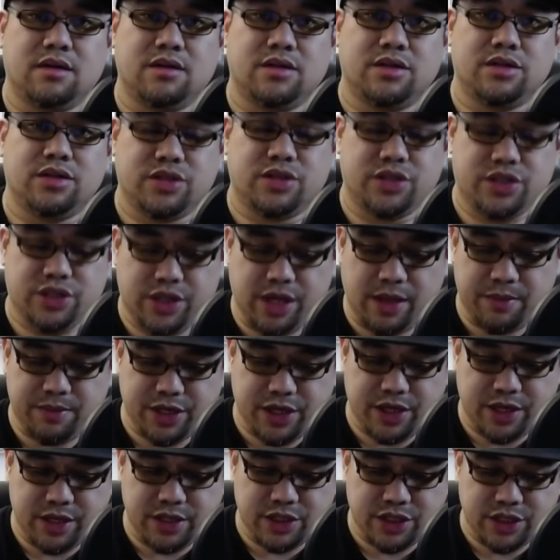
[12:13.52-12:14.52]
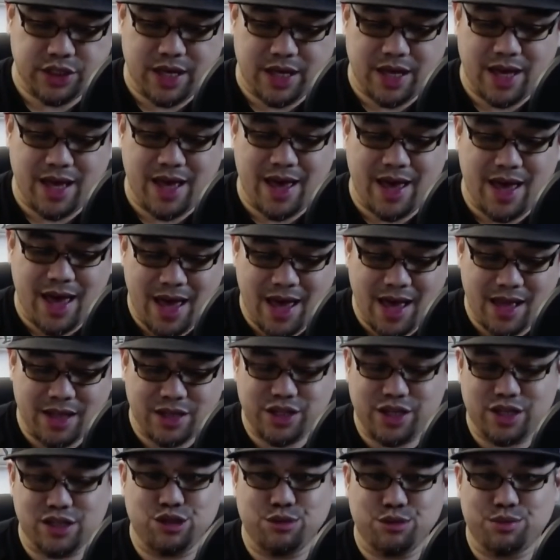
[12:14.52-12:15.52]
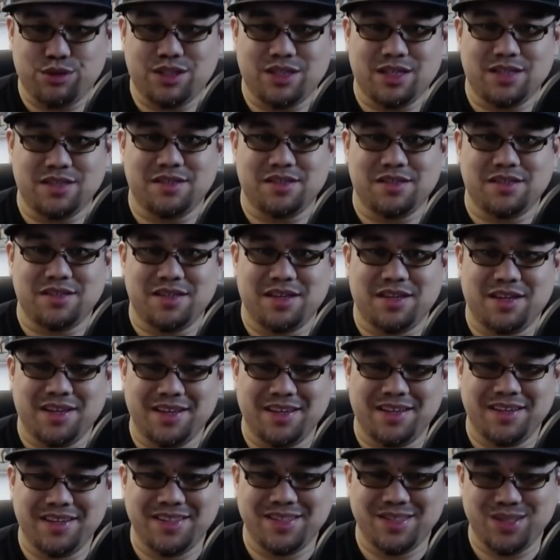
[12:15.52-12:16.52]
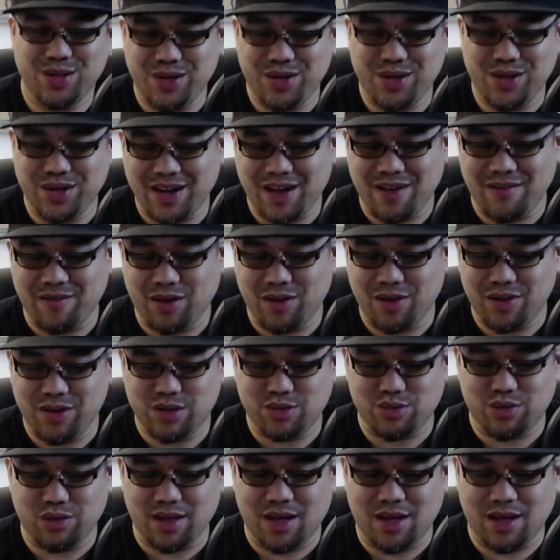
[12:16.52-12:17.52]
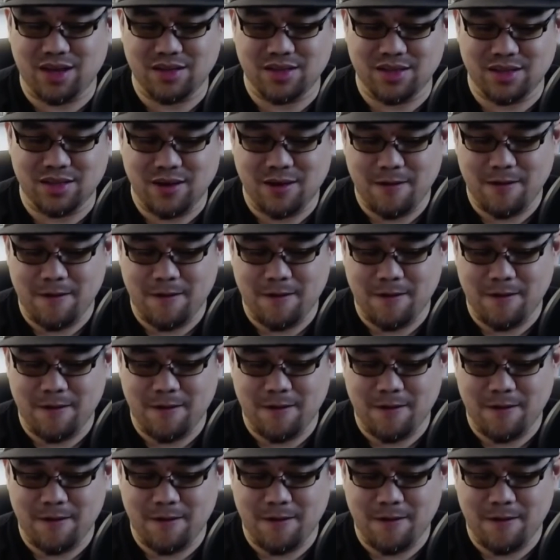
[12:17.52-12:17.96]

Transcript: shape change, and she has super senses. So you're gonna have all these rollouts.